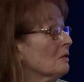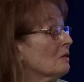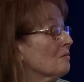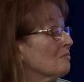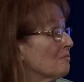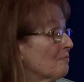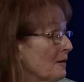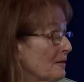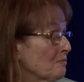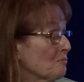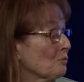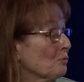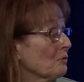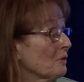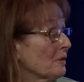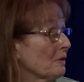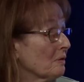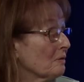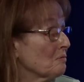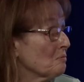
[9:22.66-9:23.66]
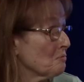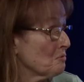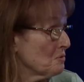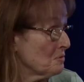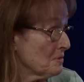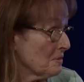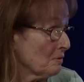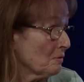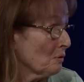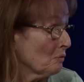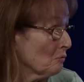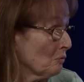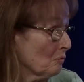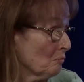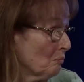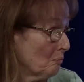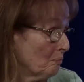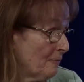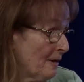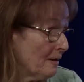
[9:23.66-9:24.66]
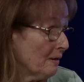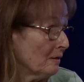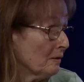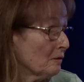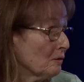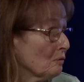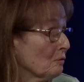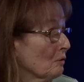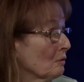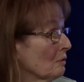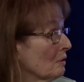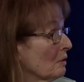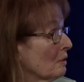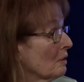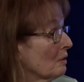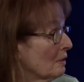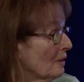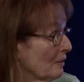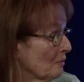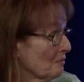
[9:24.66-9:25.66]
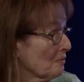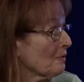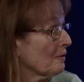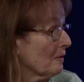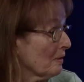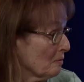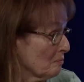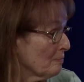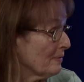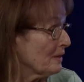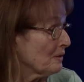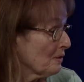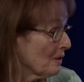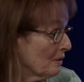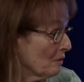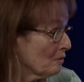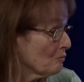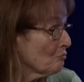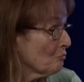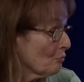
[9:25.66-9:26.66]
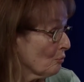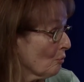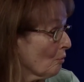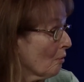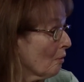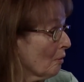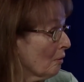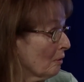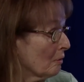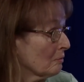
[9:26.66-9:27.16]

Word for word: favoring single payer healthcare Medicare for All.